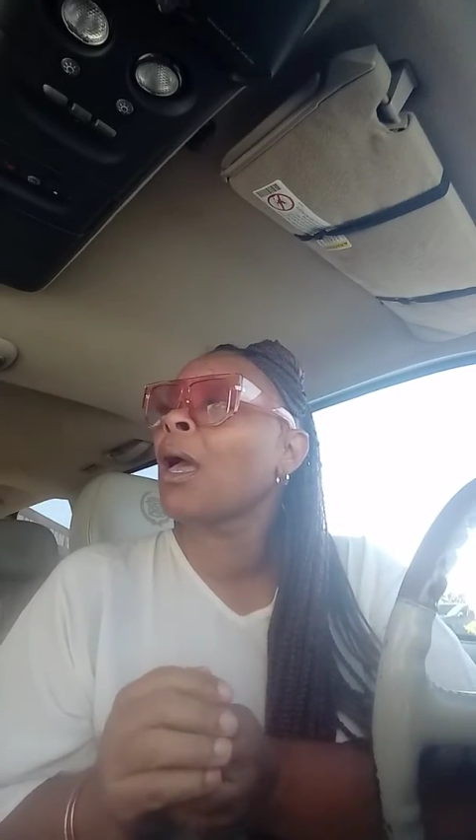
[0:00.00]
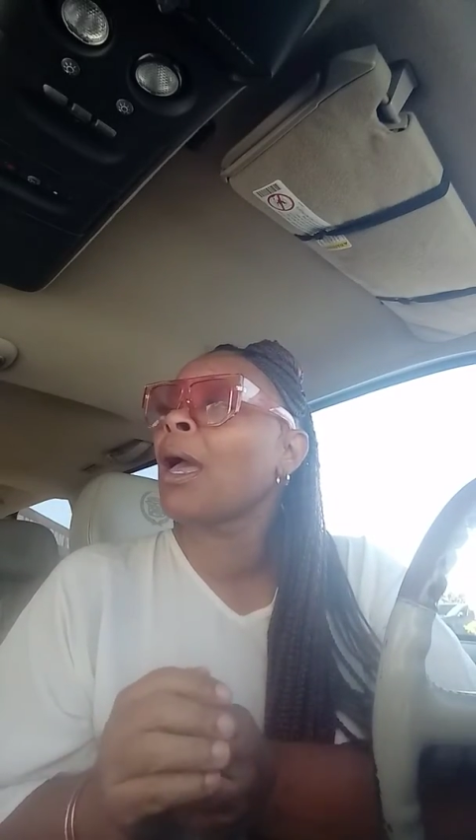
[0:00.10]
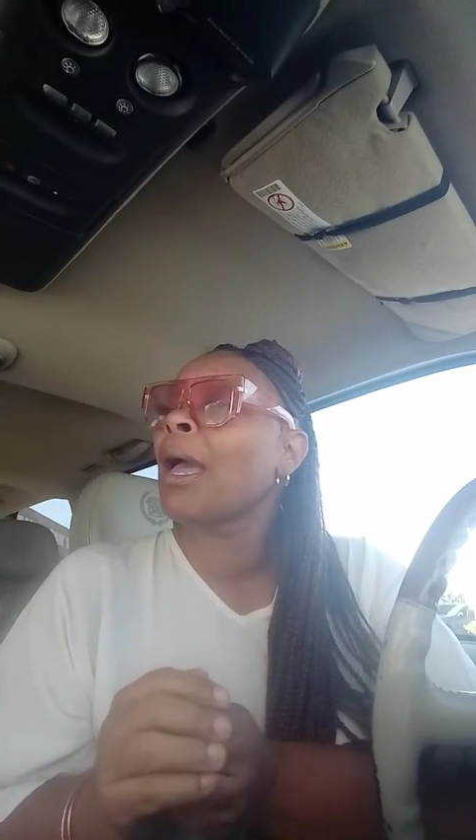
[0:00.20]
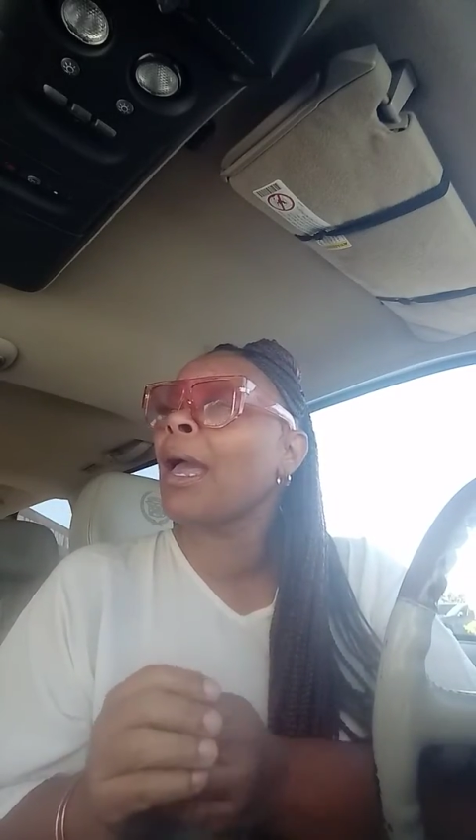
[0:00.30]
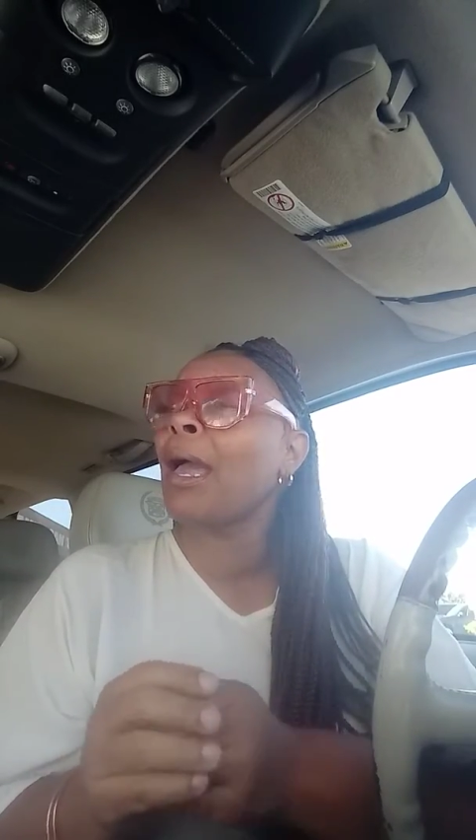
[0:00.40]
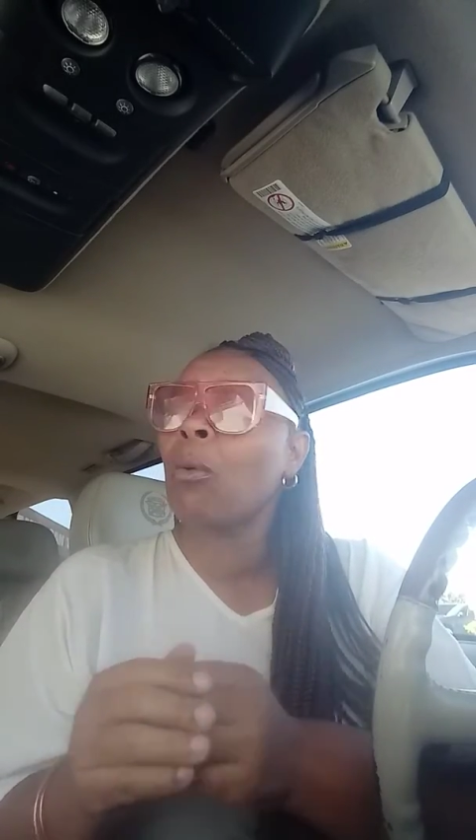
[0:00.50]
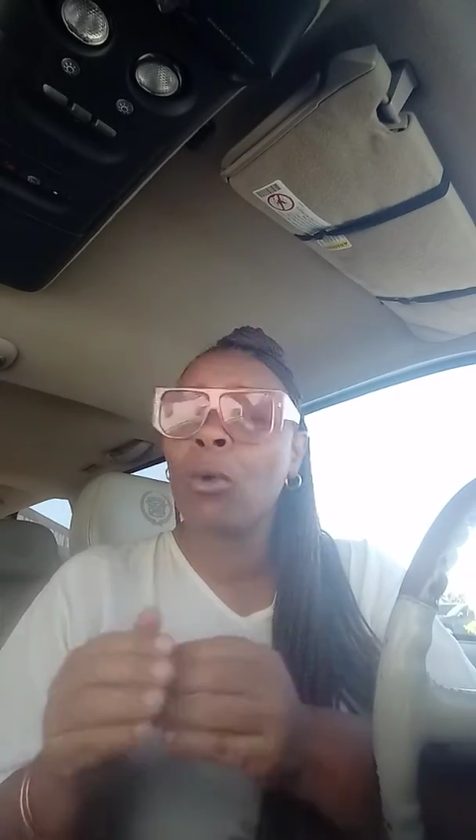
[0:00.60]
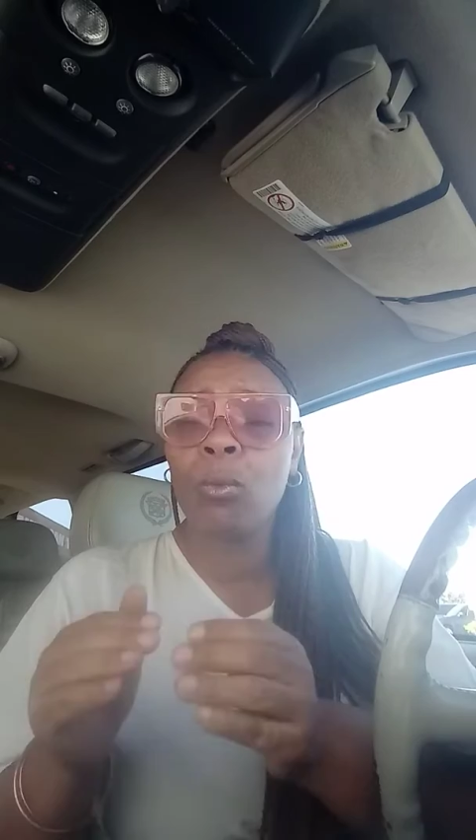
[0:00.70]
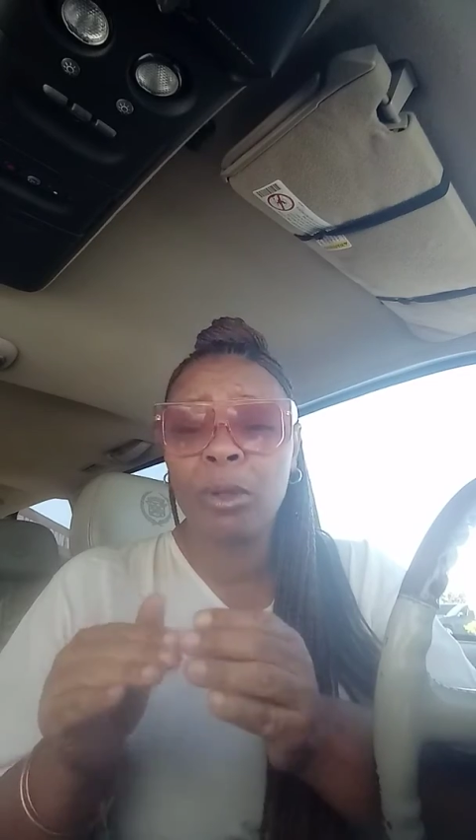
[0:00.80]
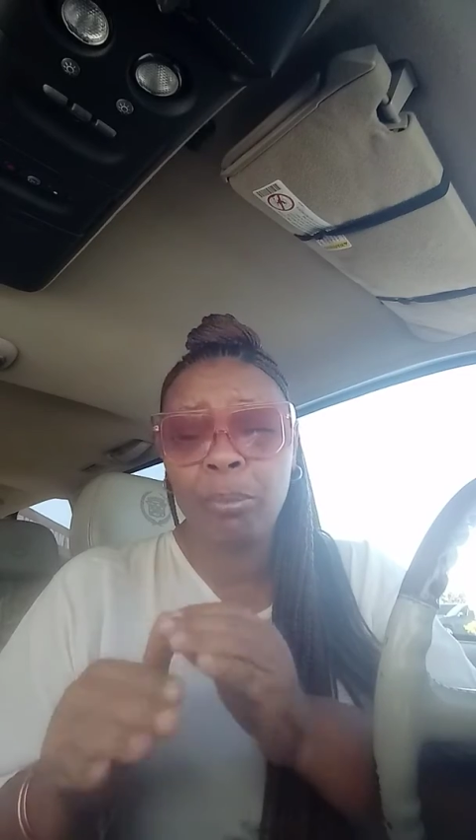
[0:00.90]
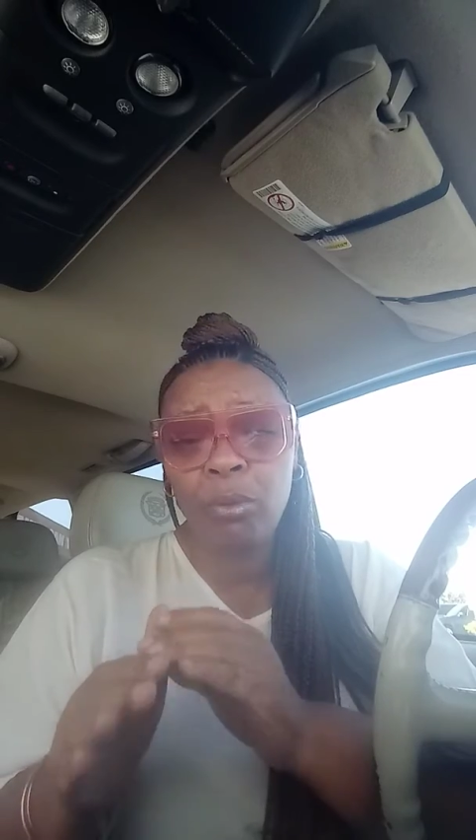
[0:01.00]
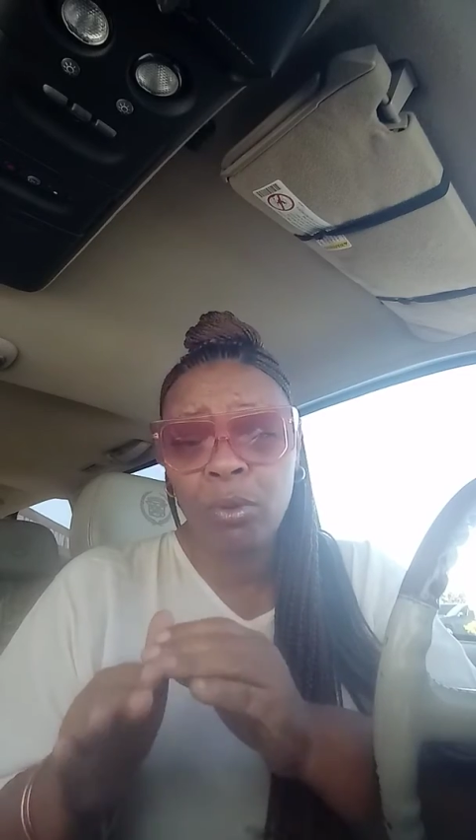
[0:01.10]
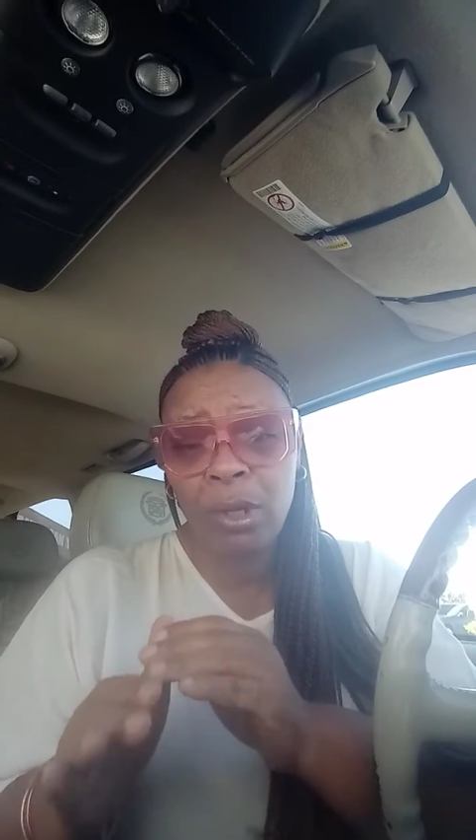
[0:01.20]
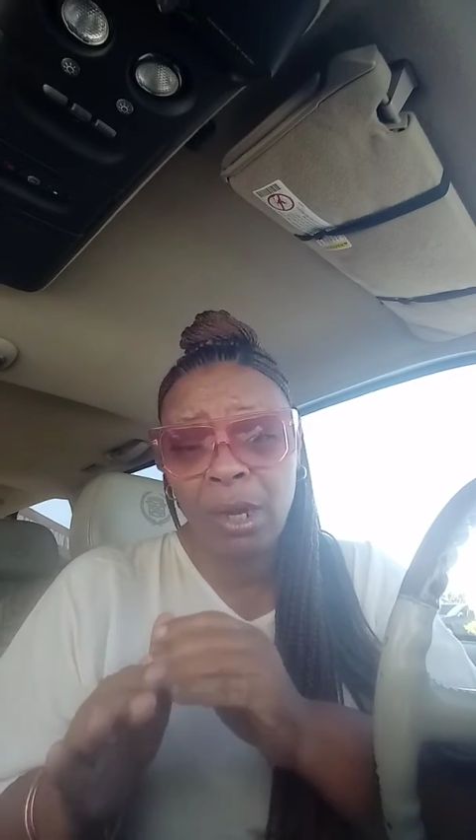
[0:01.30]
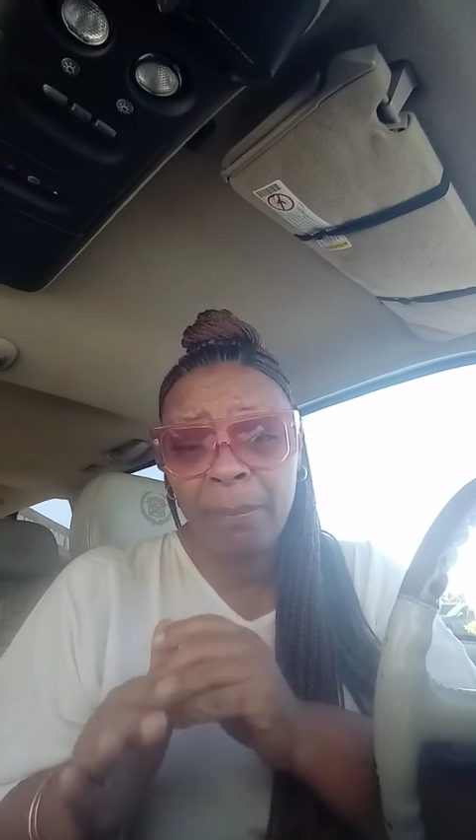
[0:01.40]
and we stepped
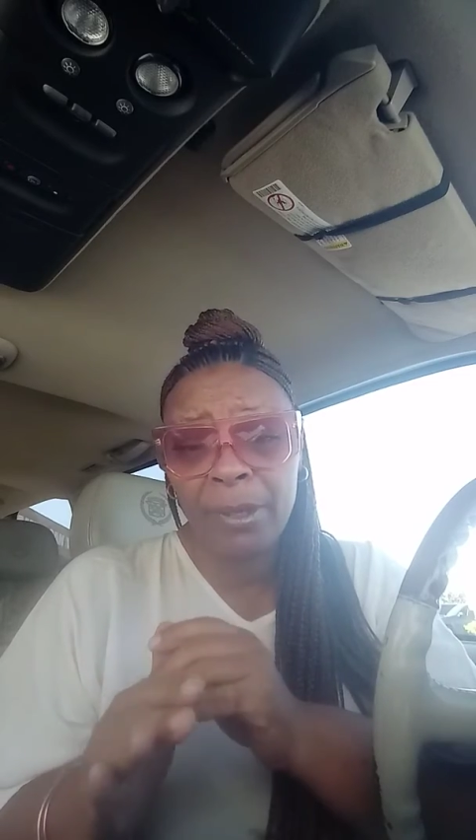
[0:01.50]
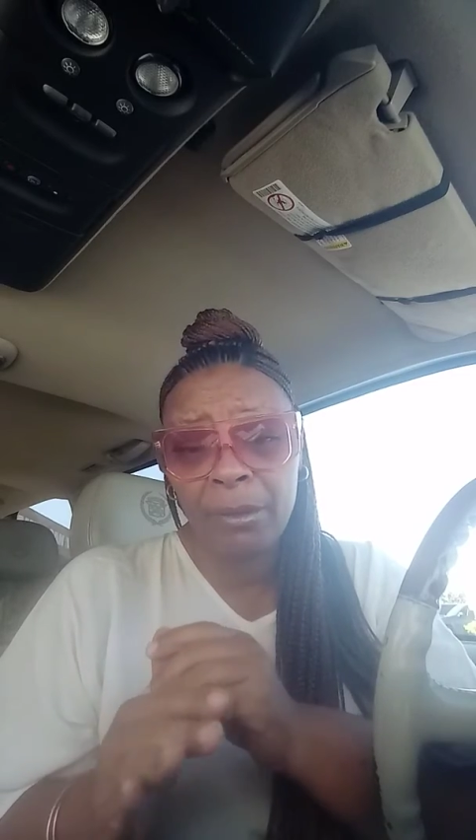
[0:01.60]
out,